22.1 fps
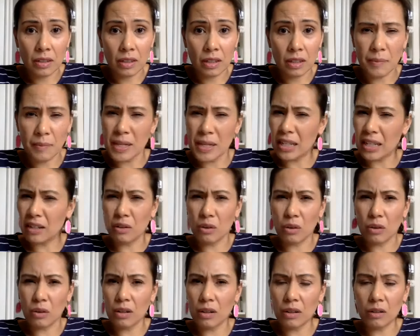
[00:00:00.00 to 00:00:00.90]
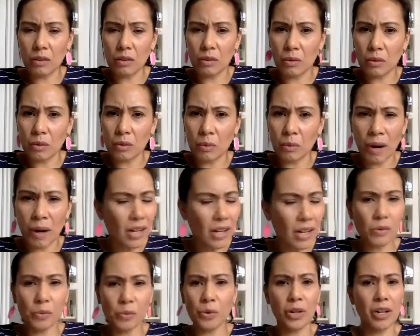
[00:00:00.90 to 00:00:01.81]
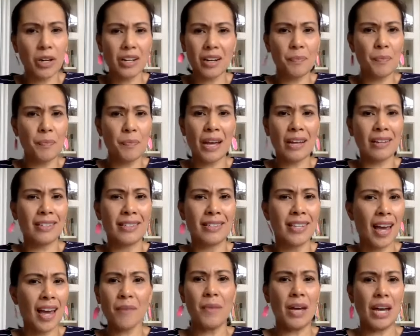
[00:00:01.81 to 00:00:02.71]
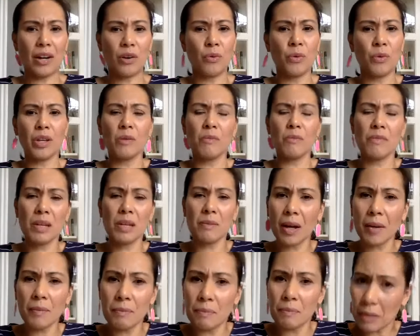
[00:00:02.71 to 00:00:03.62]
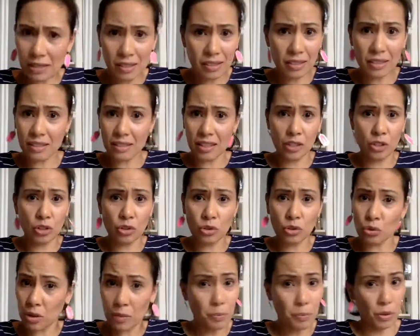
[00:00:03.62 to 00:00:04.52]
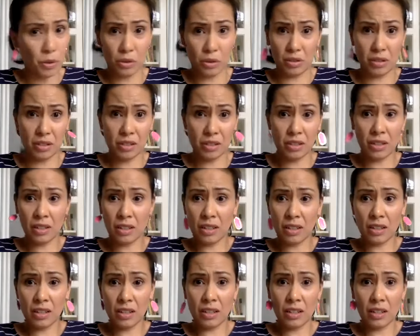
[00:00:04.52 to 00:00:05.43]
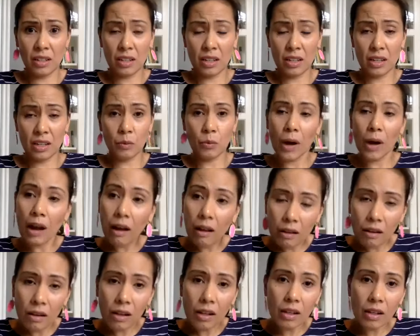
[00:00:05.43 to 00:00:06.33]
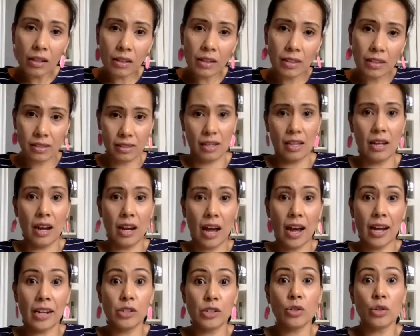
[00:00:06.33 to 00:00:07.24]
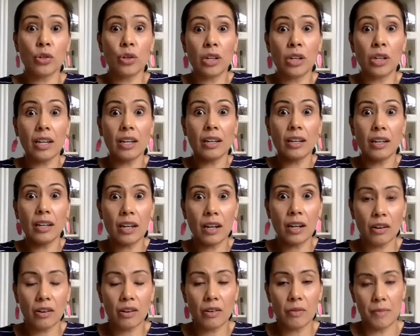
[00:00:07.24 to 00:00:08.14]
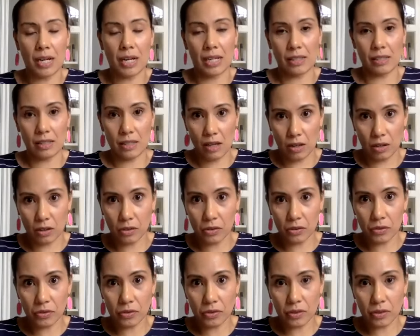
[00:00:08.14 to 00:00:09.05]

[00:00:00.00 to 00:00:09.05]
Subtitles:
I mean, what? We're in a pandemic. What do you mean my business has tripled? Well, listen, I took care of myself.